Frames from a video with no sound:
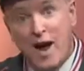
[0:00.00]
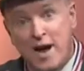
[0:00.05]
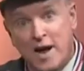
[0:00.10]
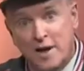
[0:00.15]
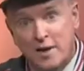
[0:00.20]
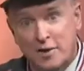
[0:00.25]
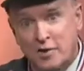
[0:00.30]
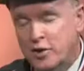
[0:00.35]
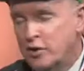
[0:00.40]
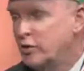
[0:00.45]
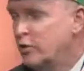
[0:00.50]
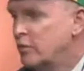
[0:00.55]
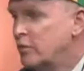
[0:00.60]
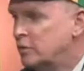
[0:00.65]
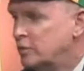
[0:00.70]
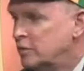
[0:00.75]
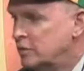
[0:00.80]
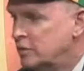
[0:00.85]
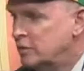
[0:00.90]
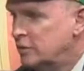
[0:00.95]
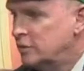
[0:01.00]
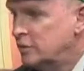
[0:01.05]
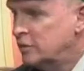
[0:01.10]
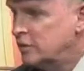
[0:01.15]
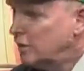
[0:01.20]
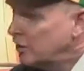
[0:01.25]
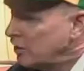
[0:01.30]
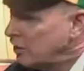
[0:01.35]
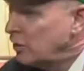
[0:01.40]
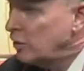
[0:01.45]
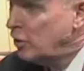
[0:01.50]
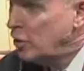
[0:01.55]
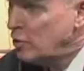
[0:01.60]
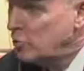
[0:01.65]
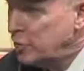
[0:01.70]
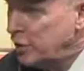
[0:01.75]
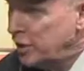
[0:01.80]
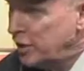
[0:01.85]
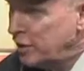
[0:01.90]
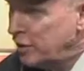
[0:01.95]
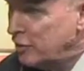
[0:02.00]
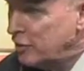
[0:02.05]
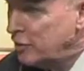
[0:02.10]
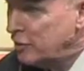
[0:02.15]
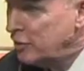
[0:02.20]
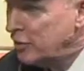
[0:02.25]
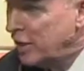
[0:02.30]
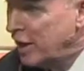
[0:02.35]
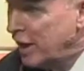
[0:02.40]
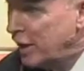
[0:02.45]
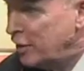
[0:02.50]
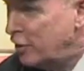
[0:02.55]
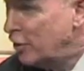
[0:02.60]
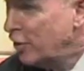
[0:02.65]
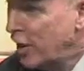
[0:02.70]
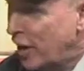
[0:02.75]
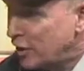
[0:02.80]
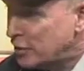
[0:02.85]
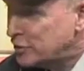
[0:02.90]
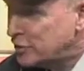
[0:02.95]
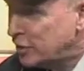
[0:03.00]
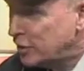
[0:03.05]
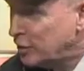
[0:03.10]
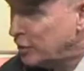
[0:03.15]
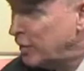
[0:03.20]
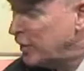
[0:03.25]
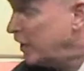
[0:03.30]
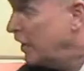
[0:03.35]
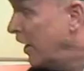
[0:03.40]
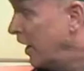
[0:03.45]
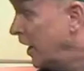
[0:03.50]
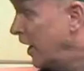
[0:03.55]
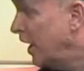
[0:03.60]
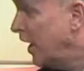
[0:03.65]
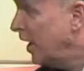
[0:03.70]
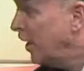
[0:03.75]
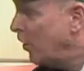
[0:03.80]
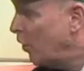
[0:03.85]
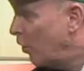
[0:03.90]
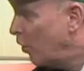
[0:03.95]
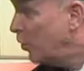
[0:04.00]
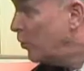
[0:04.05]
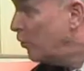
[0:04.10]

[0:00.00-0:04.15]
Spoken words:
into home reading at your house, Hillary, and home